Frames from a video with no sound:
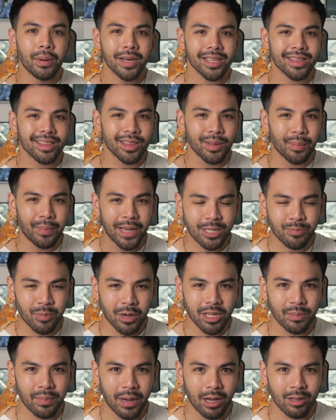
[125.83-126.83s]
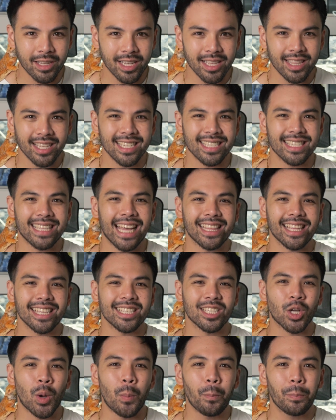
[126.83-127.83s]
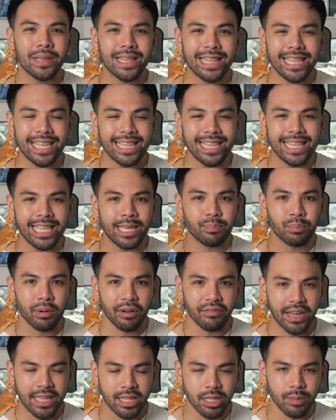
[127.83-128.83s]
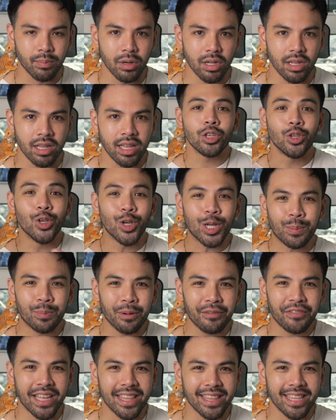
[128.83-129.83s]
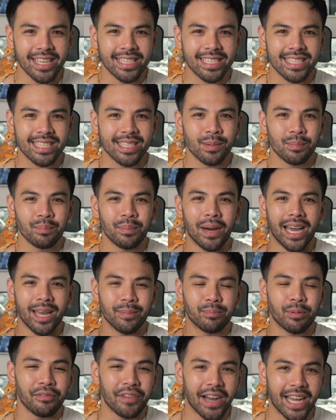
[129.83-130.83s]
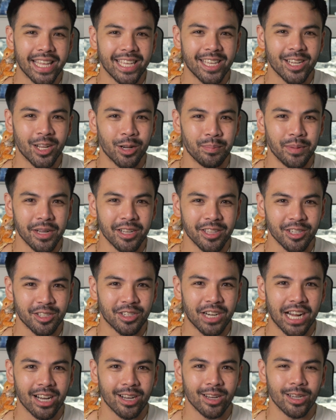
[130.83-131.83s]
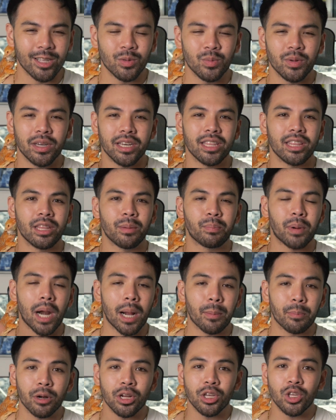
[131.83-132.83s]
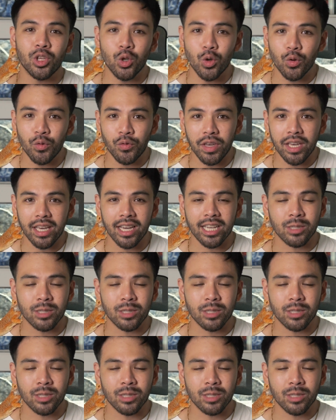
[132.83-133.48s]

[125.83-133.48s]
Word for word: But the best part about it is that it's completely preventable. You can prevent this by providing your bearded dragon with the proper UV